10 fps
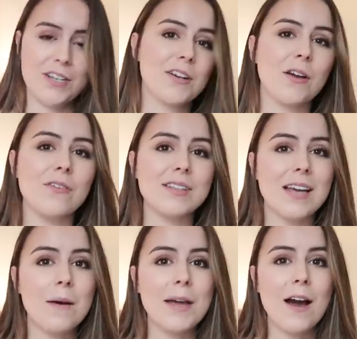I don't know if it's
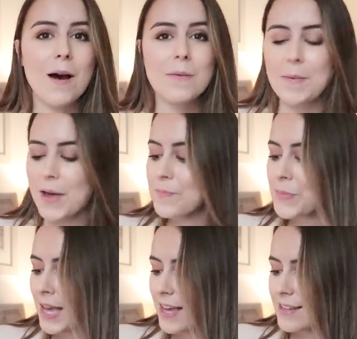coming up, but
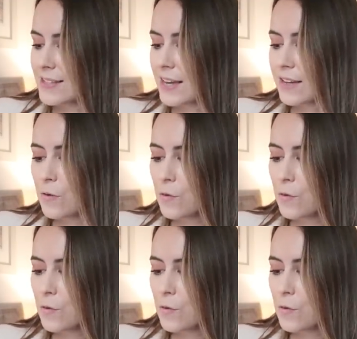it's like